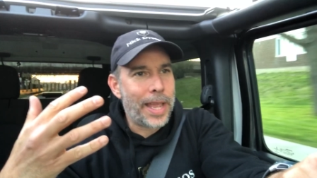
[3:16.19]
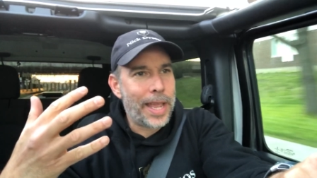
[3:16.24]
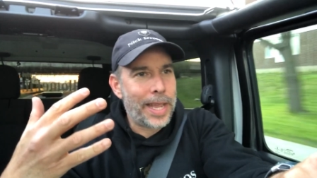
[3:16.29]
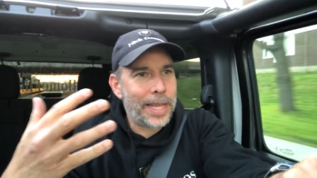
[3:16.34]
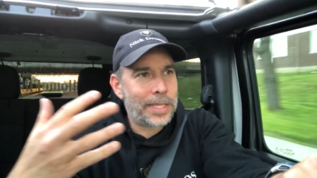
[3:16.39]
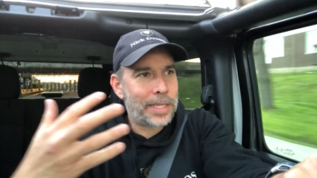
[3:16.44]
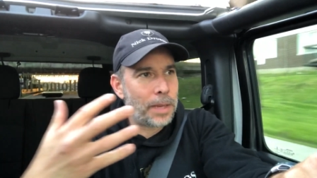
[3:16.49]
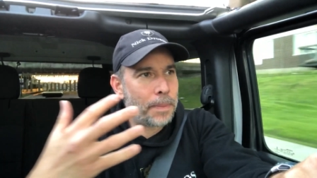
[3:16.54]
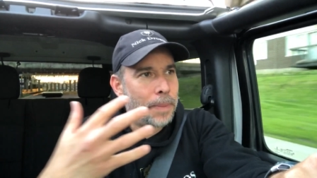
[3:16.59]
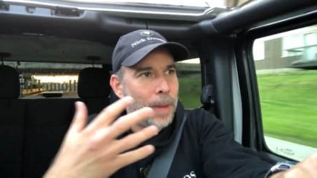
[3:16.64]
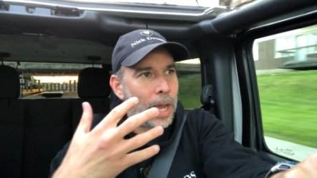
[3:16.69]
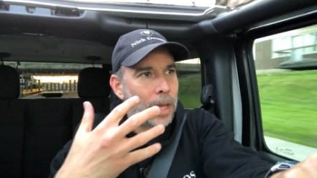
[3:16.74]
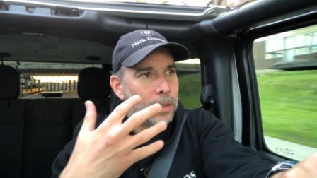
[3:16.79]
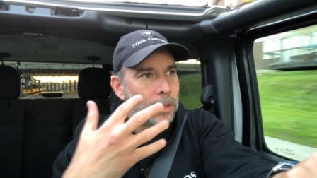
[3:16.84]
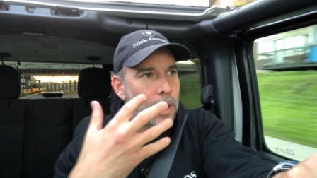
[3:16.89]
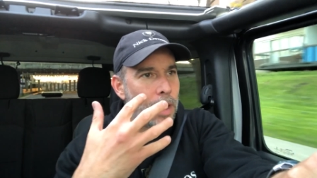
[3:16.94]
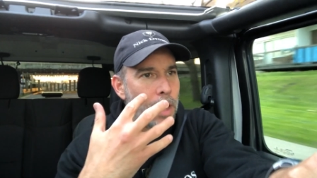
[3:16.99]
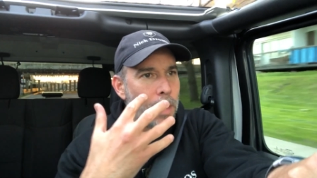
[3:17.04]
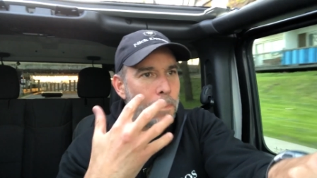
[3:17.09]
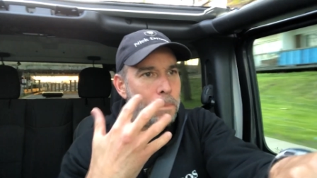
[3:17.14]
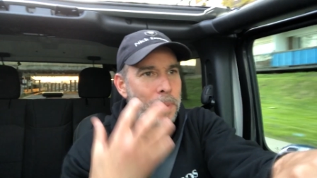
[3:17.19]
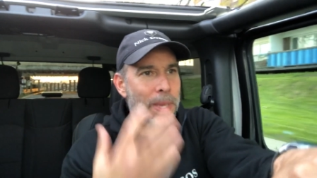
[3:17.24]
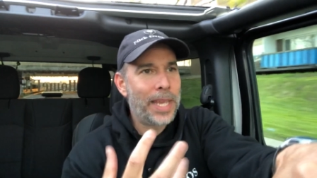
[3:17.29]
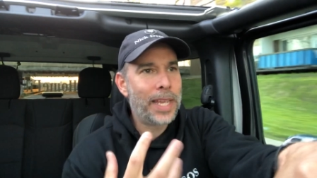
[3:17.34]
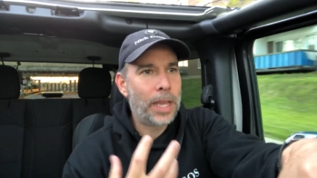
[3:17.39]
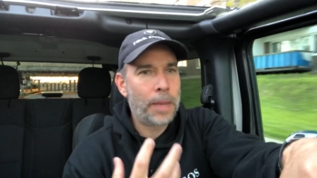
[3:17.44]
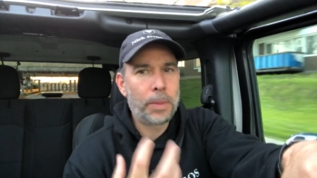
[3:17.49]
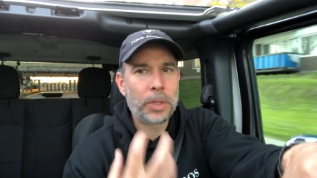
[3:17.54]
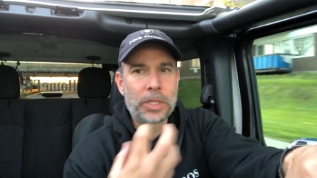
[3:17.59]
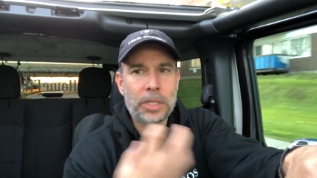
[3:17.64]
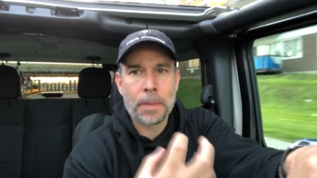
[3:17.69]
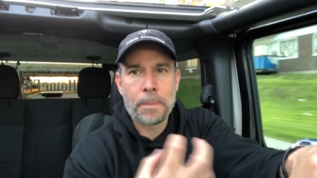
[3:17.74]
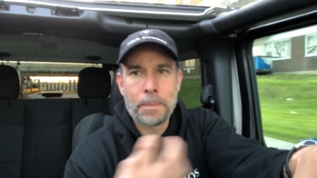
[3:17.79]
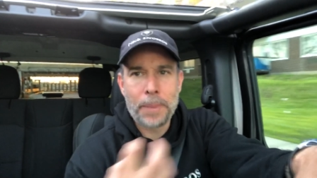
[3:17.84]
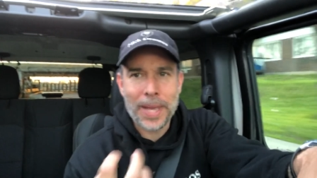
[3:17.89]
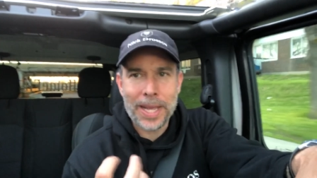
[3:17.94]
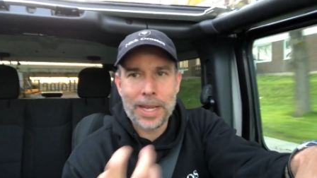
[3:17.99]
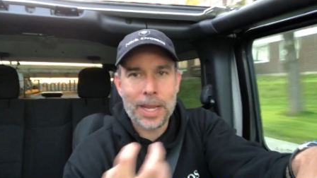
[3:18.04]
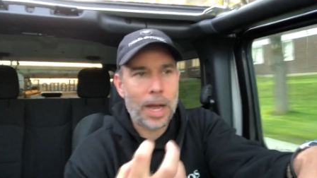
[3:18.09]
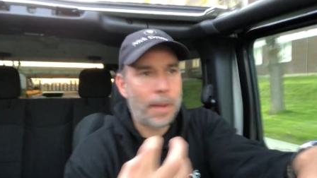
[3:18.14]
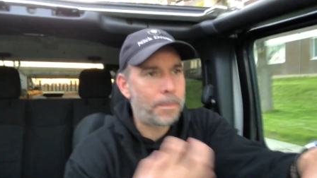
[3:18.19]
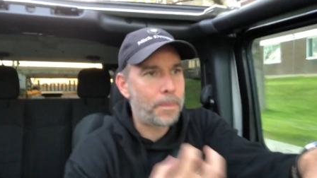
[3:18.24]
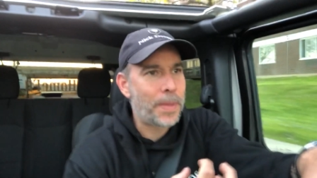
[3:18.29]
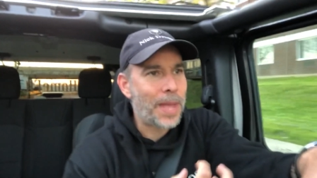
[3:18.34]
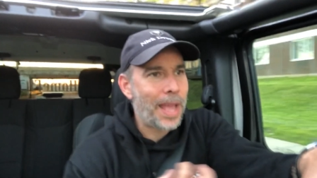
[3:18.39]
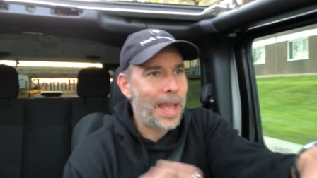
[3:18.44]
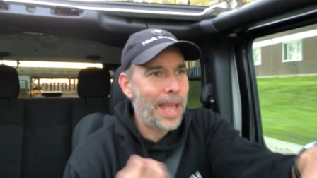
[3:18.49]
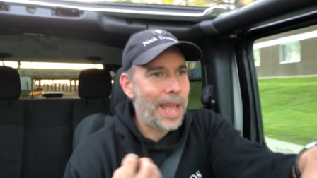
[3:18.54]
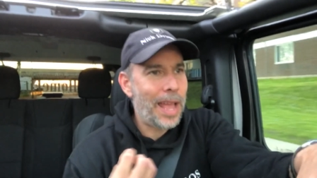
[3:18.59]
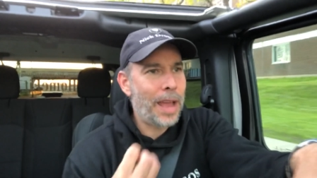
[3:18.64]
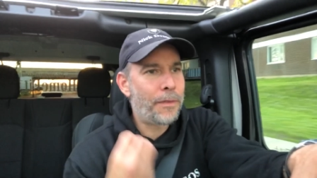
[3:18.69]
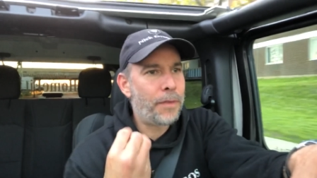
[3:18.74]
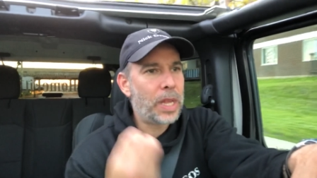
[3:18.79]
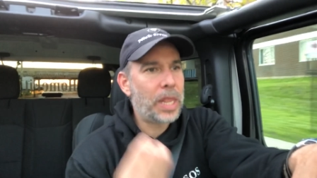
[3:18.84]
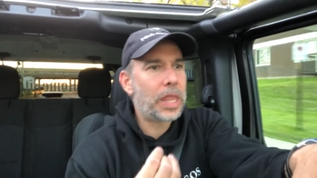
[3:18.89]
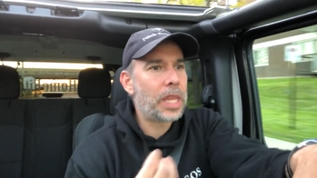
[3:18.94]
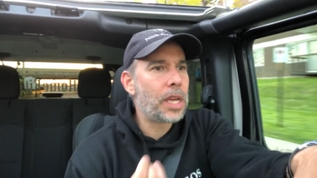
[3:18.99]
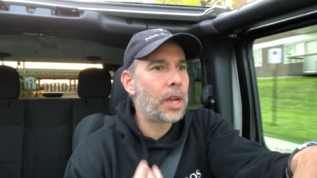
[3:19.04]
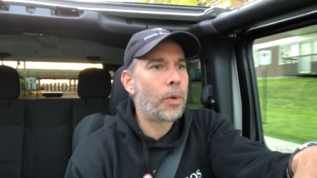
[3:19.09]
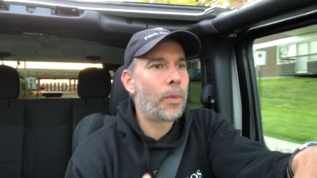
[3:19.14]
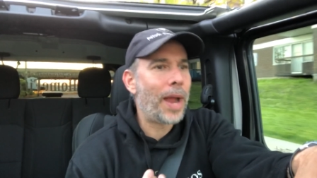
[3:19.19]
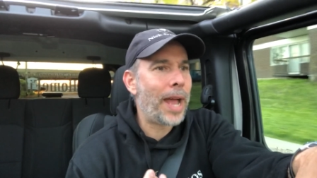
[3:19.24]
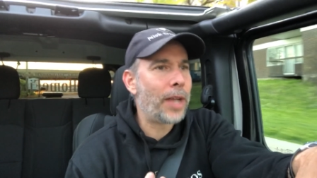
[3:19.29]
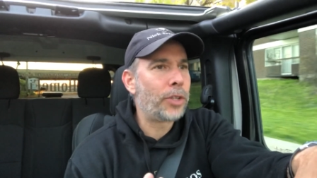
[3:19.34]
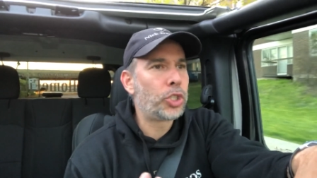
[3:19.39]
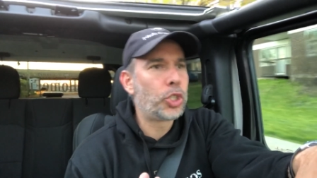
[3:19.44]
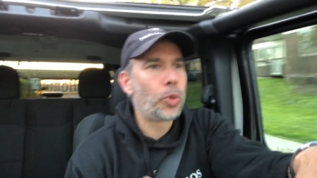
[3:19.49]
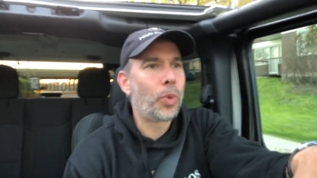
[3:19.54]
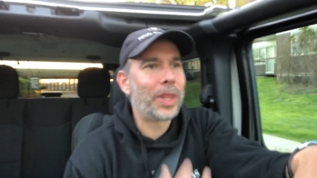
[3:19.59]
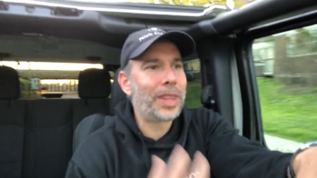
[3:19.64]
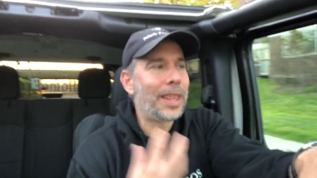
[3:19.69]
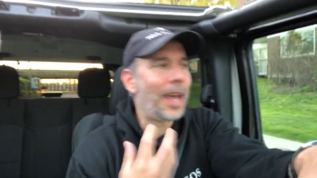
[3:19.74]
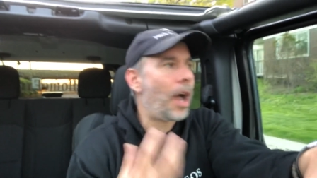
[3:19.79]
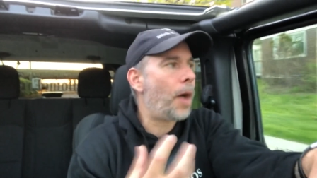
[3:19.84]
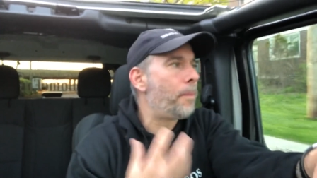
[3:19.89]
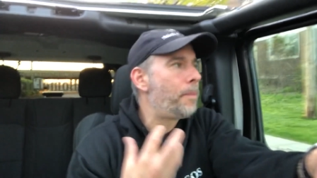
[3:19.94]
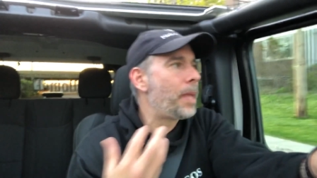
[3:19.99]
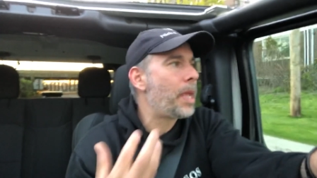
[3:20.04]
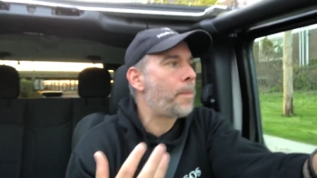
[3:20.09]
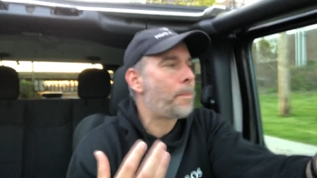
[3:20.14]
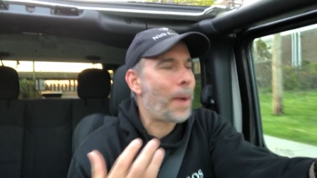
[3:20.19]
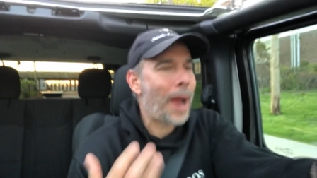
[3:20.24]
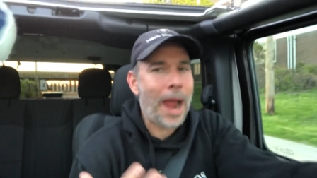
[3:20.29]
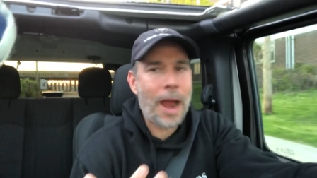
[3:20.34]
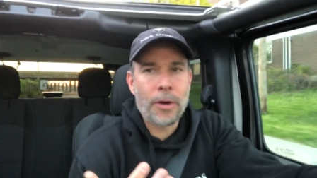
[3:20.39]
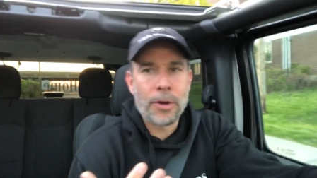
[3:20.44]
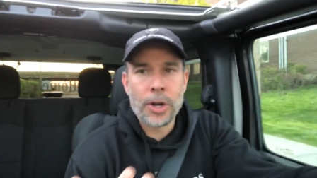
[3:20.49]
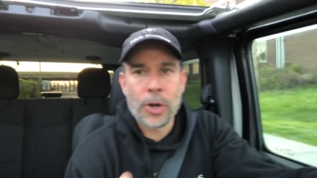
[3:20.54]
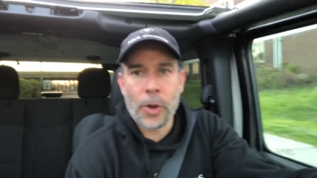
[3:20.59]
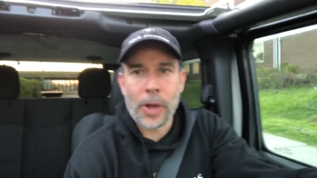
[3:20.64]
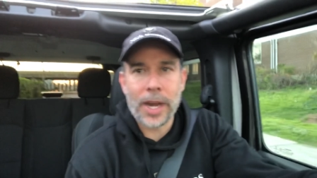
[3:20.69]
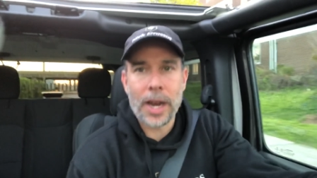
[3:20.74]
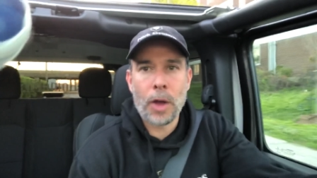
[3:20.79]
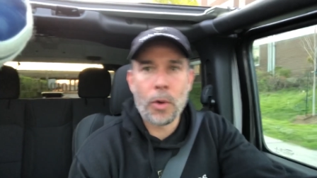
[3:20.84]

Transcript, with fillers: it's about being able to pick up everything around you without being paranoid.